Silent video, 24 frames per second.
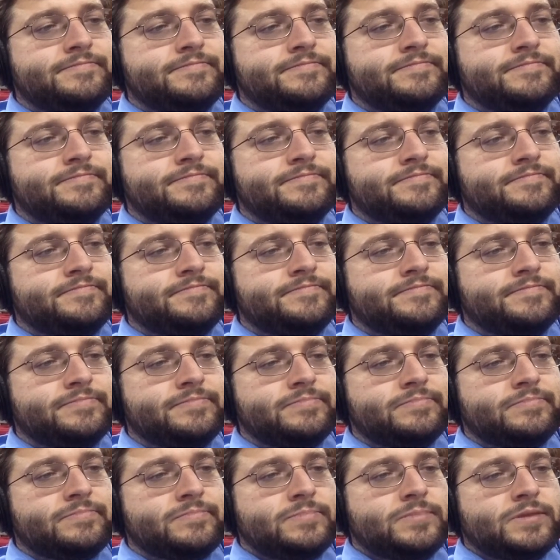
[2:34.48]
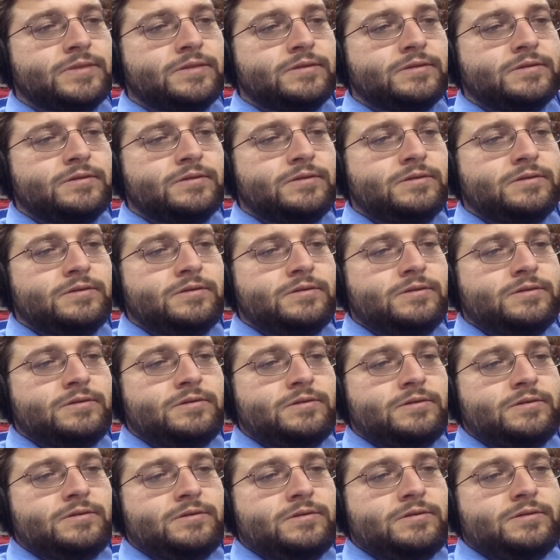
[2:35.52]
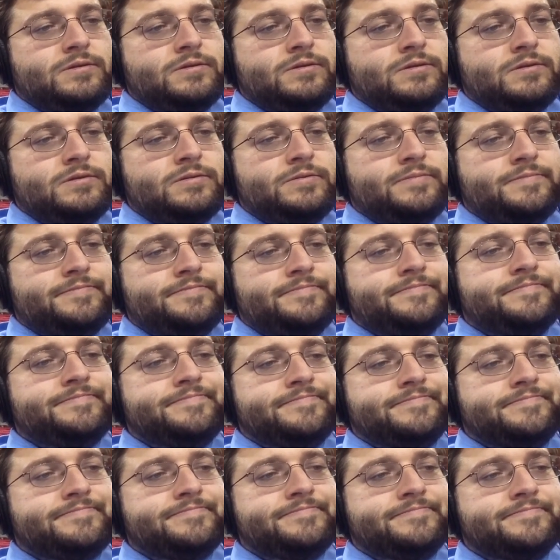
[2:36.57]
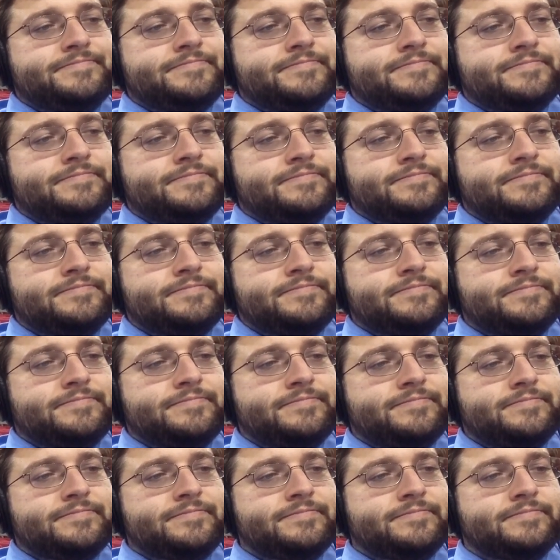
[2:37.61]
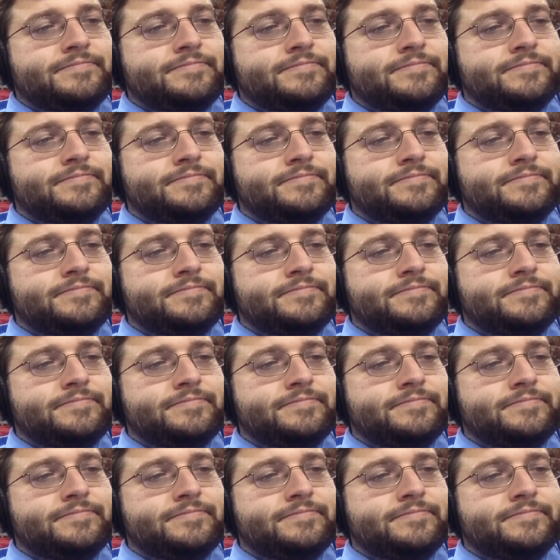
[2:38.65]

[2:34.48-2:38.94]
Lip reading: The person shown says nothing.